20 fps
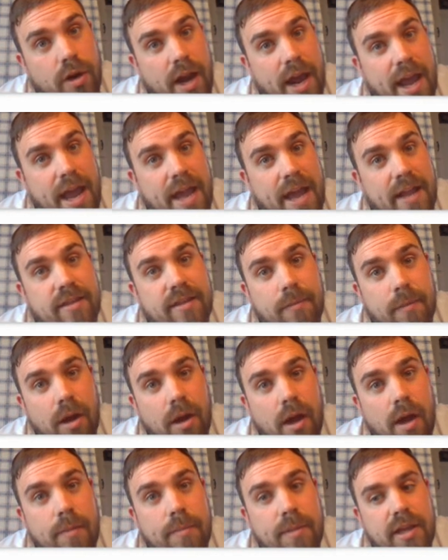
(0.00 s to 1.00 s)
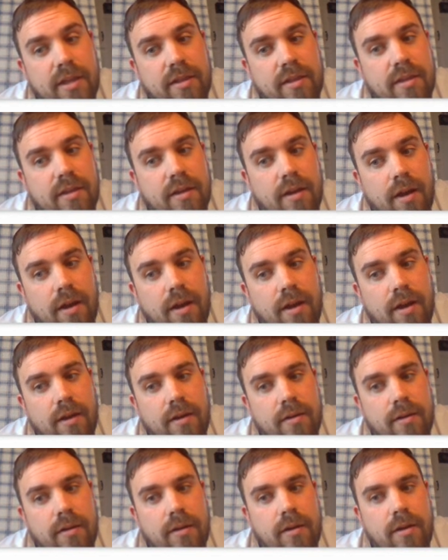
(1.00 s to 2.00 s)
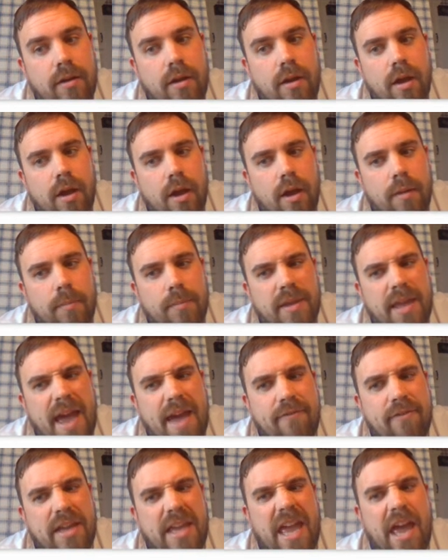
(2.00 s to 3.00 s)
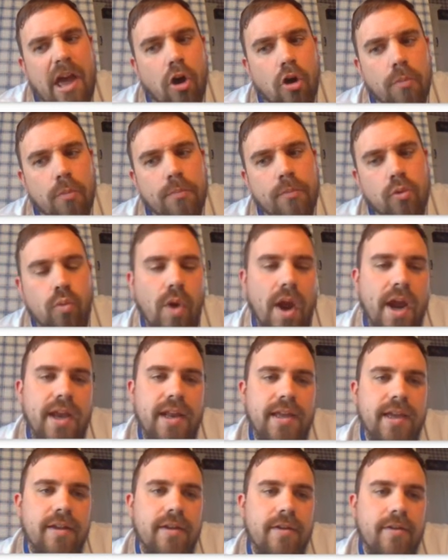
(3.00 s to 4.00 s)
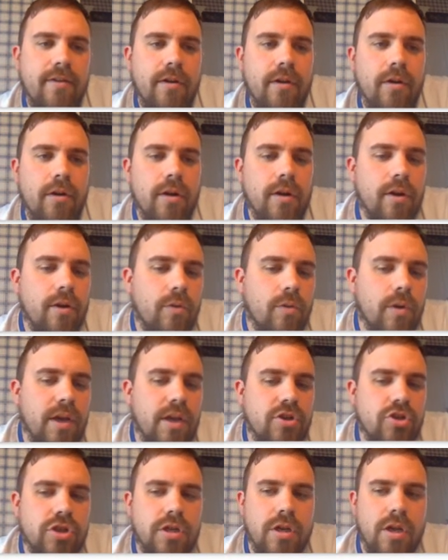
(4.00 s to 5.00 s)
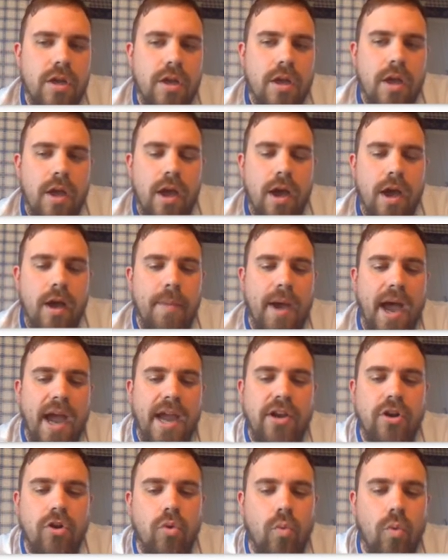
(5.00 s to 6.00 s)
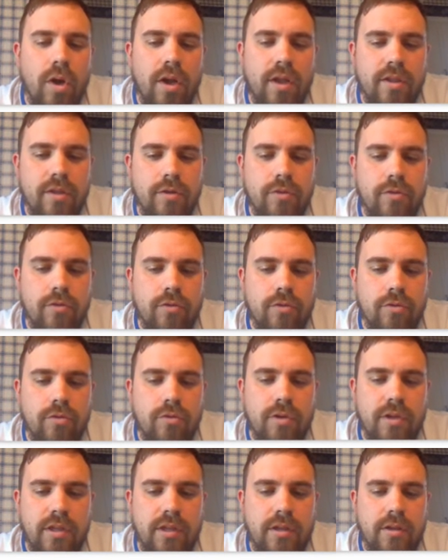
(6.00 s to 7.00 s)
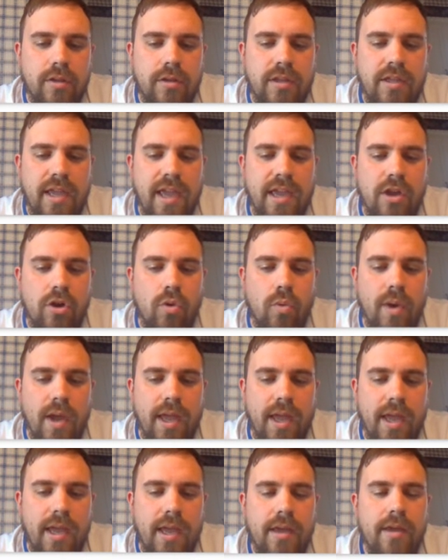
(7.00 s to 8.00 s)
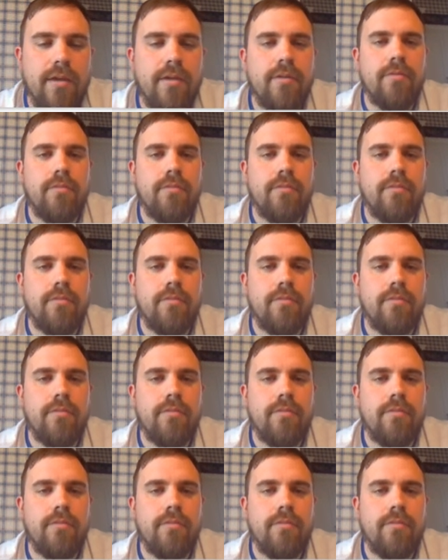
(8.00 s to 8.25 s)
it. I had some comments on having help writing an equation. I don't want to take away